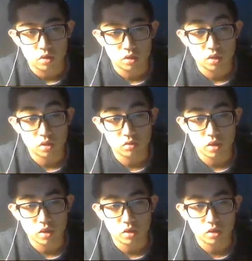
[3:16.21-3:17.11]
So
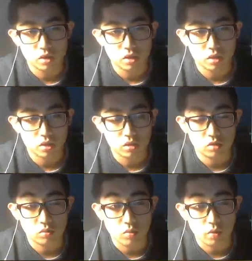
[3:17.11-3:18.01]
yeah, you can see the
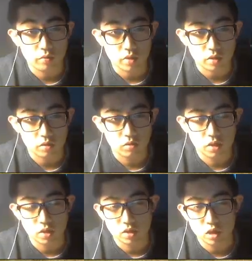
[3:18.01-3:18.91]
Centurion moves
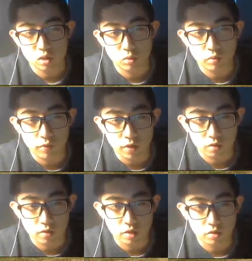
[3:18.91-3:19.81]
quite smoothly
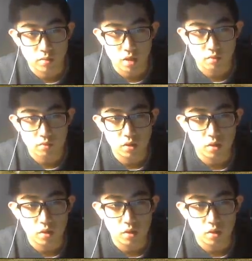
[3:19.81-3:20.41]
around the map.